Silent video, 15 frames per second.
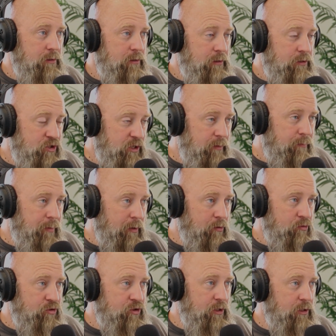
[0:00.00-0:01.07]
to cheap
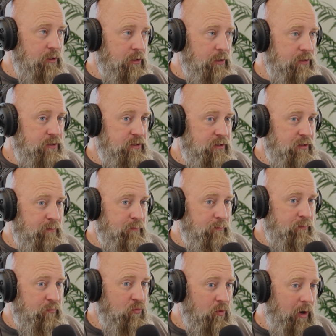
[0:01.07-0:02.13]
energy, is the
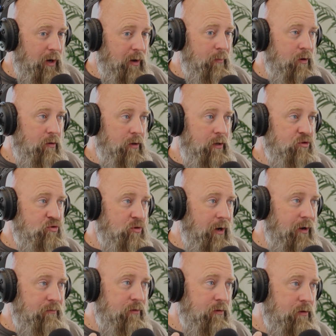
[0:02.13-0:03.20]
primary
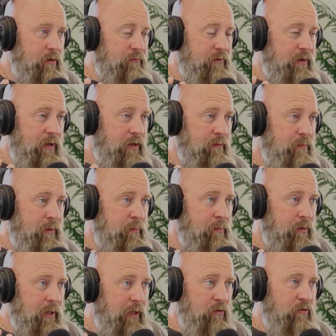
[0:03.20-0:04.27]
driver of getting
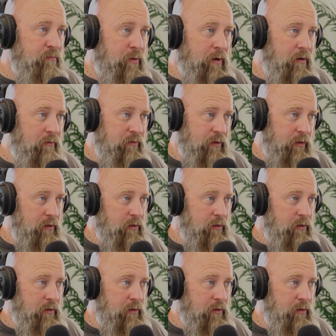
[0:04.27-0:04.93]
people out of poverty.